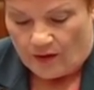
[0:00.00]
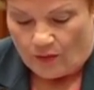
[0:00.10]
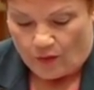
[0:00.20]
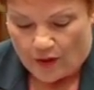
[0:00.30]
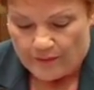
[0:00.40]

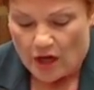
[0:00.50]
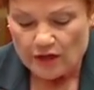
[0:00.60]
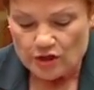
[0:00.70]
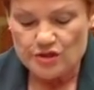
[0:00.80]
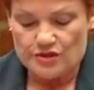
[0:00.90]
What my
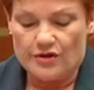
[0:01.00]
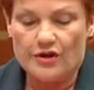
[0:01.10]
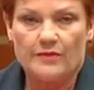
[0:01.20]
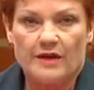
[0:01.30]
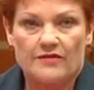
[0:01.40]

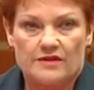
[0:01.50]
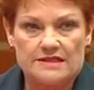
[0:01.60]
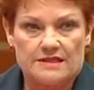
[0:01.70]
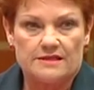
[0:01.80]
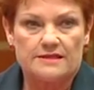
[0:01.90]
concern about
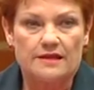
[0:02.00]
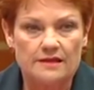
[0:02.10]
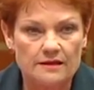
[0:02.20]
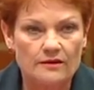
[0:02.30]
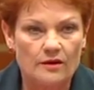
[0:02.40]
this is,
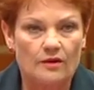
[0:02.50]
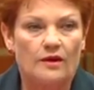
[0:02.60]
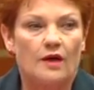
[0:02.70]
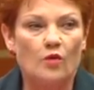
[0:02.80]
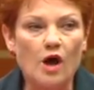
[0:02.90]

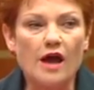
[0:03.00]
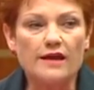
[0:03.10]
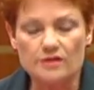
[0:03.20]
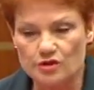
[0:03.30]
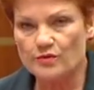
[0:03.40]
why
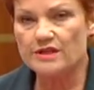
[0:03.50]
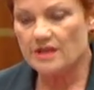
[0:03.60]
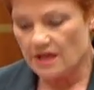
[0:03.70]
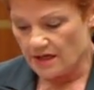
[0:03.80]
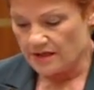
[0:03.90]
do we
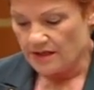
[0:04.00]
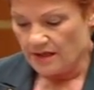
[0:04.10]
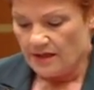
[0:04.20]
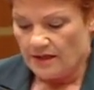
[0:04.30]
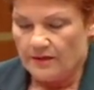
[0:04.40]
need
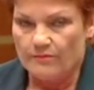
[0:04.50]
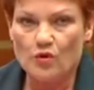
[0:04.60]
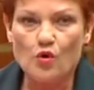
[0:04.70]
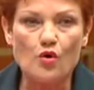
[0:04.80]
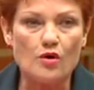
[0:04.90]

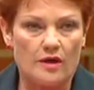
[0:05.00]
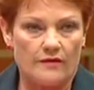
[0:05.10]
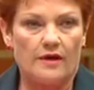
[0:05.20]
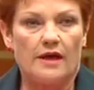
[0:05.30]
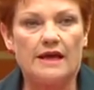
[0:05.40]
more
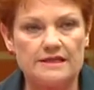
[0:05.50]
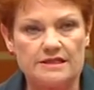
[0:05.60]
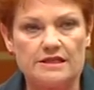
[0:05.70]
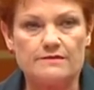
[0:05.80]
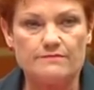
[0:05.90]

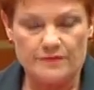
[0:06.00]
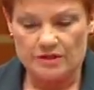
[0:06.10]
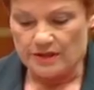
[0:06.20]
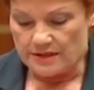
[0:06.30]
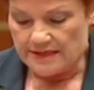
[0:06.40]

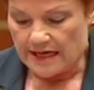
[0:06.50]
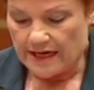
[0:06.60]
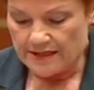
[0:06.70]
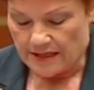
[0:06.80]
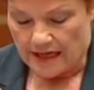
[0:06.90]

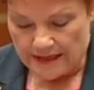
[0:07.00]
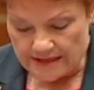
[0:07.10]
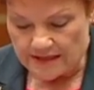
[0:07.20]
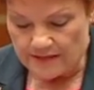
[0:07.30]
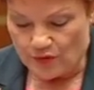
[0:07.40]

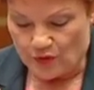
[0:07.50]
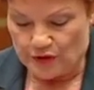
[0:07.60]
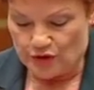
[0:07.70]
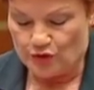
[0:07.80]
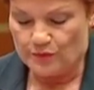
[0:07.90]

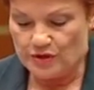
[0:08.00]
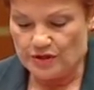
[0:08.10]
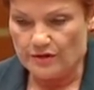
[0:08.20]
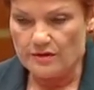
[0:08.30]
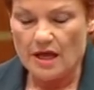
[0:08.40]
$18.2
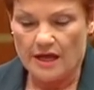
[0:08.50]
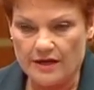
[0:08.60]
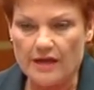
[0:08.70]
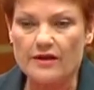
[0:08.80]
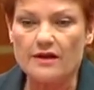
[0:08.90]
billion,
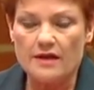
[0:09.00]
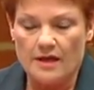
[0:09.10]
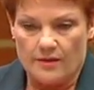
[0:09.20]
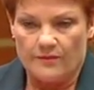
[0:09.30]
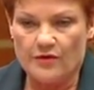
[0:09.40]
another
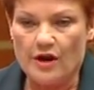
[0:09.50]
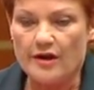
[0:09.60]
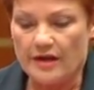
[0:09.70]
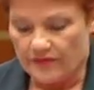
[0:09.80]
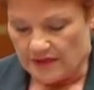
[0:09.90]

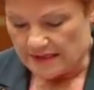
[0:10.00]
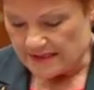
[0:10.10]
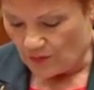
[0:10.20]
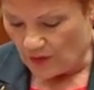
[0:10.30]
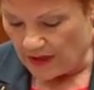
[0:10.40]
thrown at
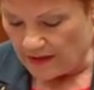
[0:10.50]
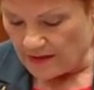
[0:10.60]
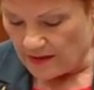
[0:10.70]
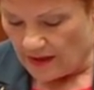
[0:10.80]
this, when